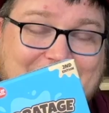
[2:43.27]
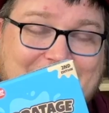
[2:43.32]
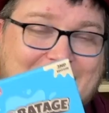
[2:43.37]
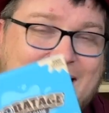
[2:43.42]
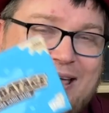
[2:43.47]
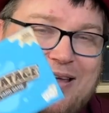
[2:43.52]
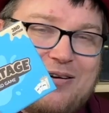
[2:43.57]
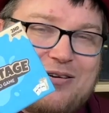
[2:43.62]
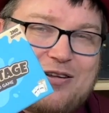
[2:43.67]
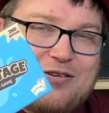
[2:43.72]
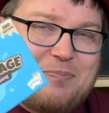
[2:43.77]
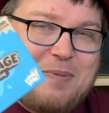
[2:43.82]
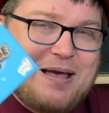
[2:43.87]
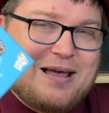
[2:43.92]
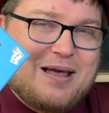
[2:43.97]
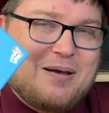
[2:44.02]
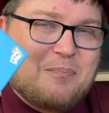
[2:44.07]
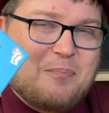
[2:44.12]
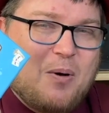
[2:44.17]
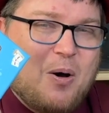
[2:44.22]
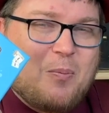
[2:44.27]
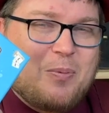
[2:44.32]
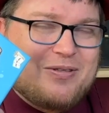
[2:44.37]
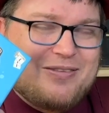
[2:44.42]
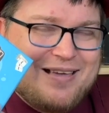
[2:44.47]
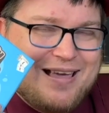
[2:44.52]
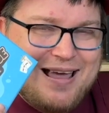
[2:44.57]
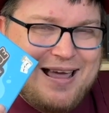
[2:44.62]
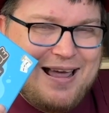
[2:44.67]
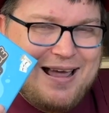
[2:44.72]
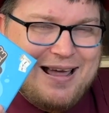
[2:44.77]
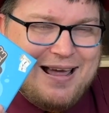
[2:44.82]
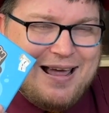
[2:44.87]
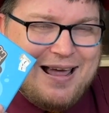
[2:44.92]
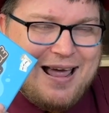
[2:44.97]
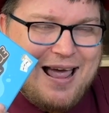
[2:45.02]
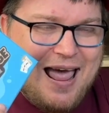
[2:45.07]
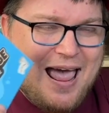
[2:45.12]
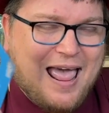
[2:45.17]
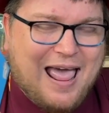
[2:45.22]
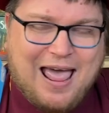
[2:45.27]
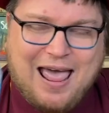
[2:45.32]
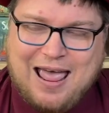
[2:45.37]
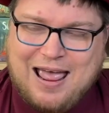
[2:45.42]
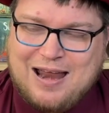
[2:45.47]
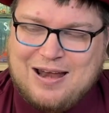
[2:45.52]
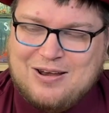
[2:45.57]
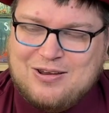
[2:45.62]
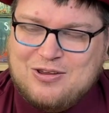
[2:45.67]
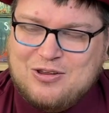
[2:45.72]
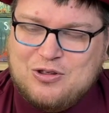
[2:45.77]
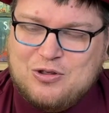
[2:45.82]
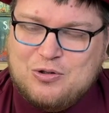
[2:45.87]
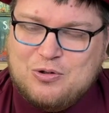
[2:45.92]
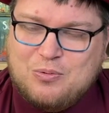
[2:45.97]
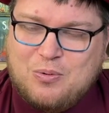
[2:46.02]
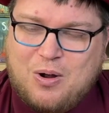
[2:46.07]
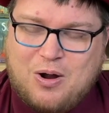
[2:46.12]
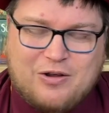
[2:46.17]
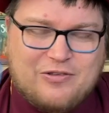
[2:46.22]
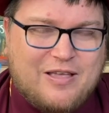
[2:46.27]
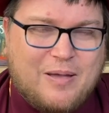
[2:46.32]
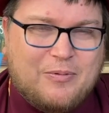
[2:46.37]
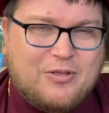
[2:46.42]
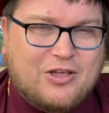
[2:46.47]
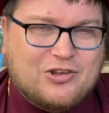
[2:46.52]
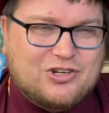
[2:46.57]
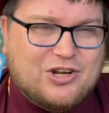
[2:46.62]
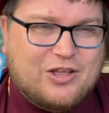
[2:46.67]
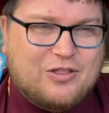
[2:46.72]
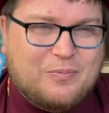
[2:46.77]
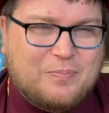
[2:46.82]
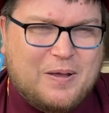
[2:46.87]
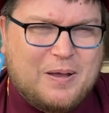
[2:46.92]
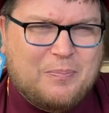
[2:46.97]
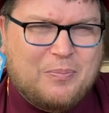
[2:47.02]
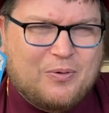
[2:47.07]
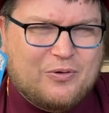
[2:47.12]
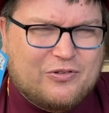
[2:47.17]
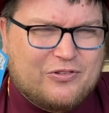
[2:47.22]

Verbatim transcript: Yeah, you're just making boba tea and you are sabotaging other people.